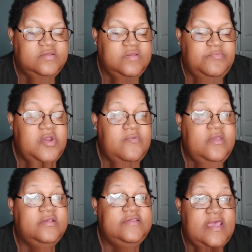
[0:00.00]

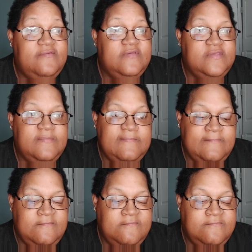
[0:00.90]
superior savings.
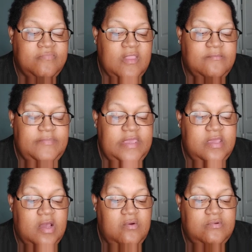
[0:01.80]

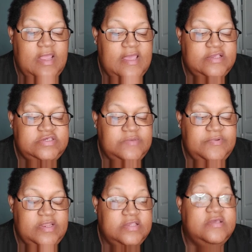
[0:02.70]
B, online
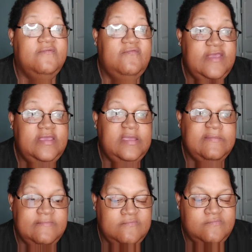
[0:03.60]
shipping is convenient.
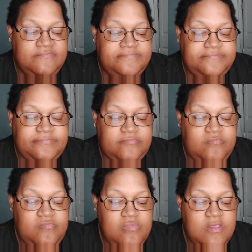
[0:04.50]

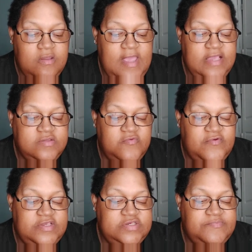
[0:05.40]
National
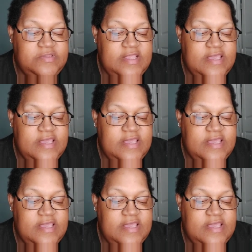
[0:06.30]
Free Shipping